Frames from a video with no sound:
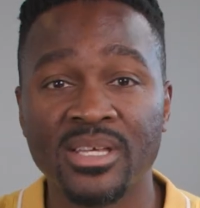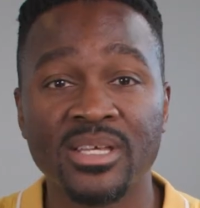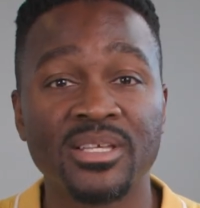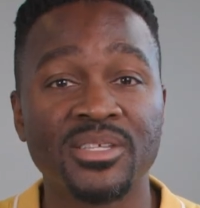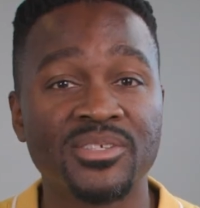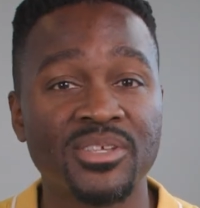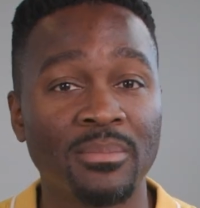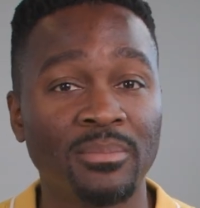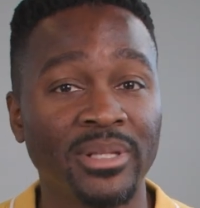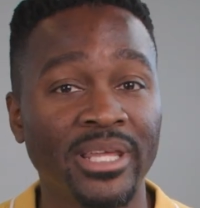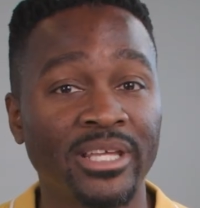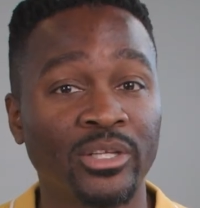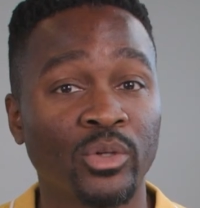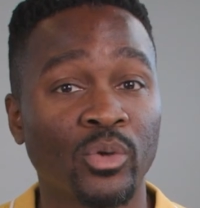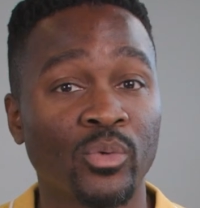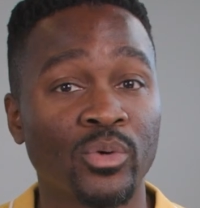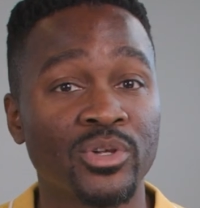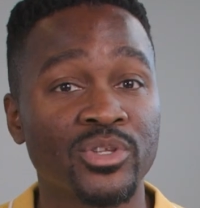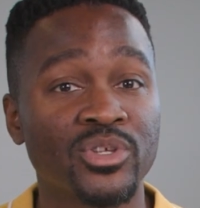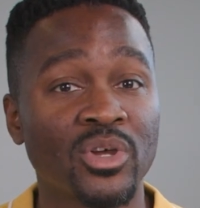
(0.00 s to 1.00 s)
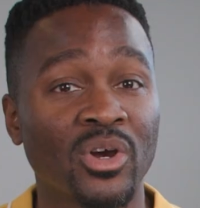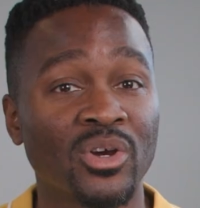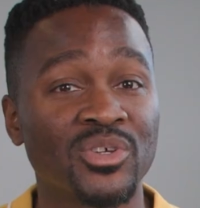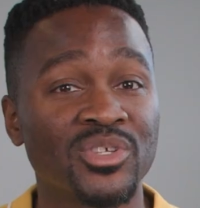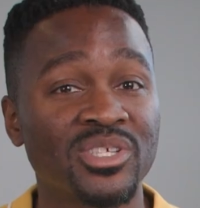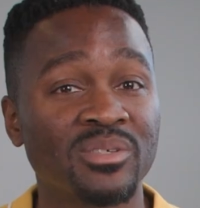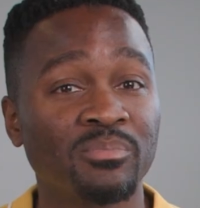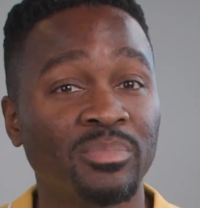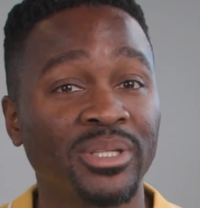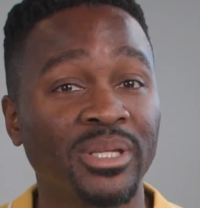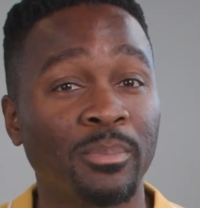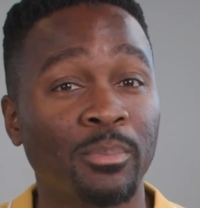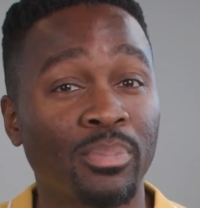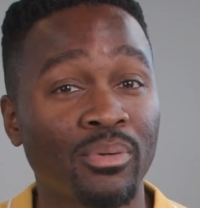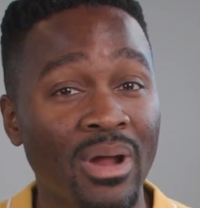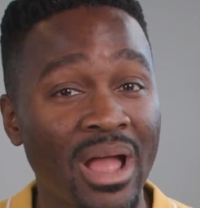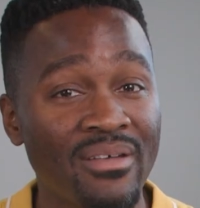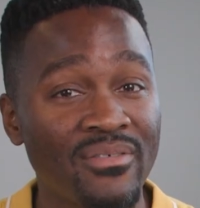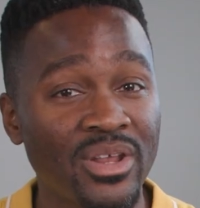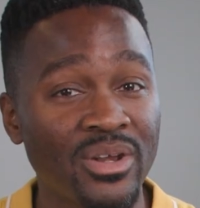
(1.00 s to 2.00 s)
Some landlords are simply
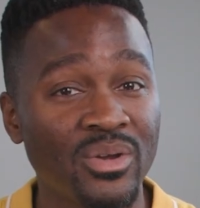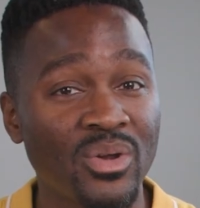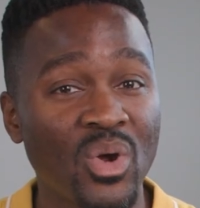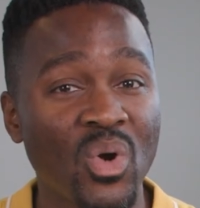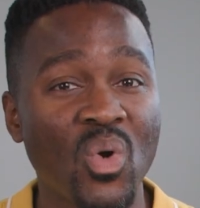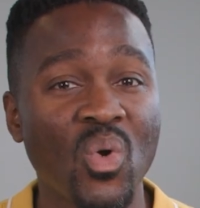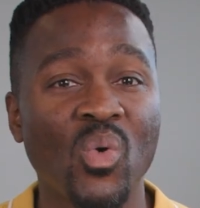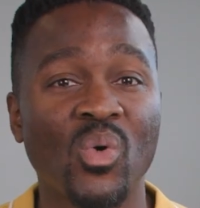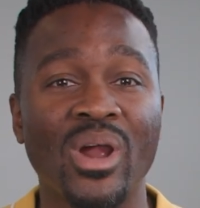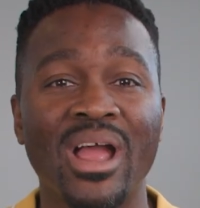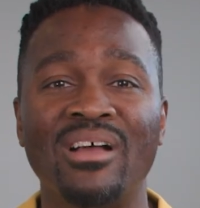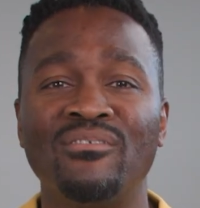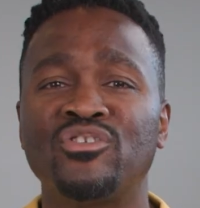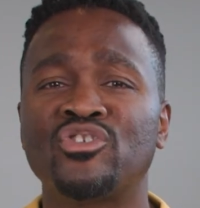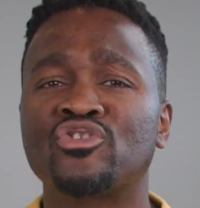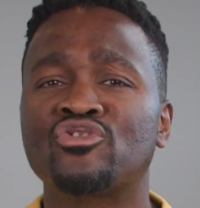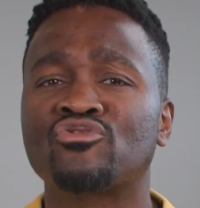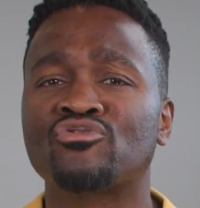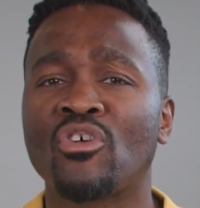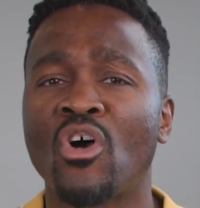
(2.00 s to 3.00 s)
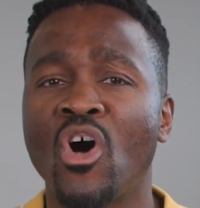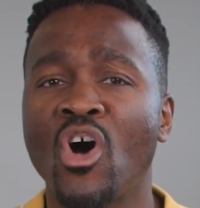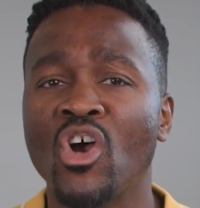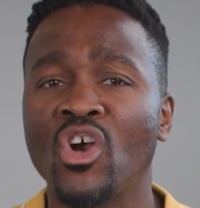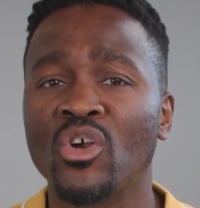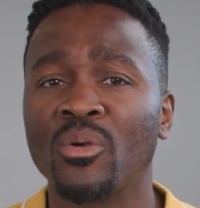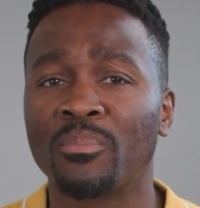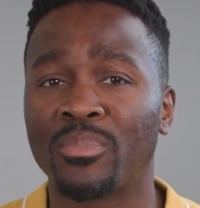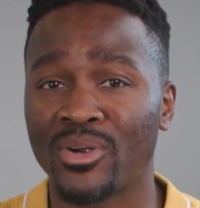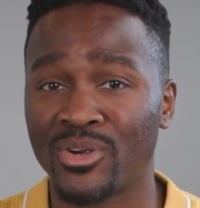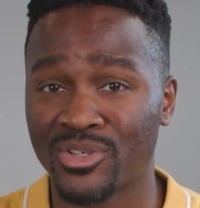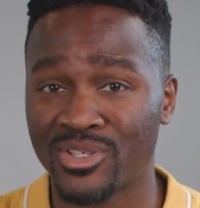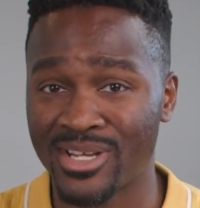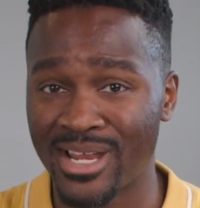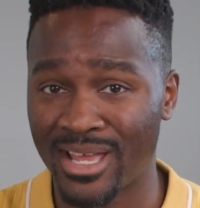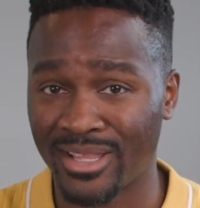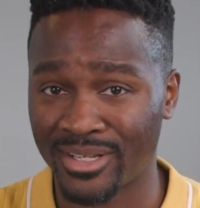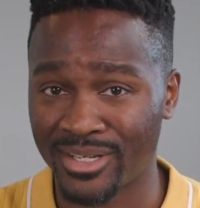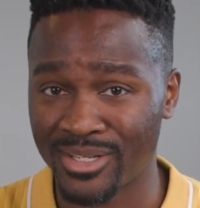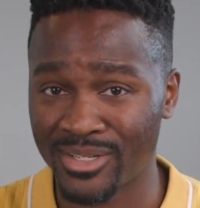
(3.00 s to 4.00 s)
private or have strong
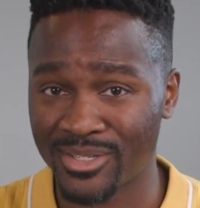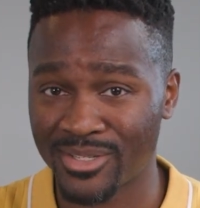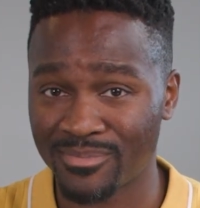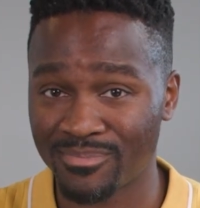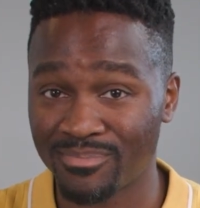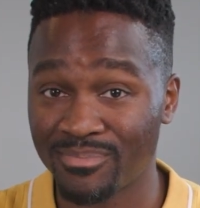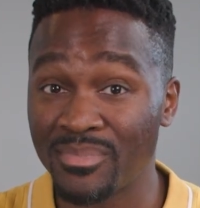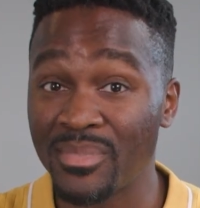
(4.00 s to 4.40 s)
personalities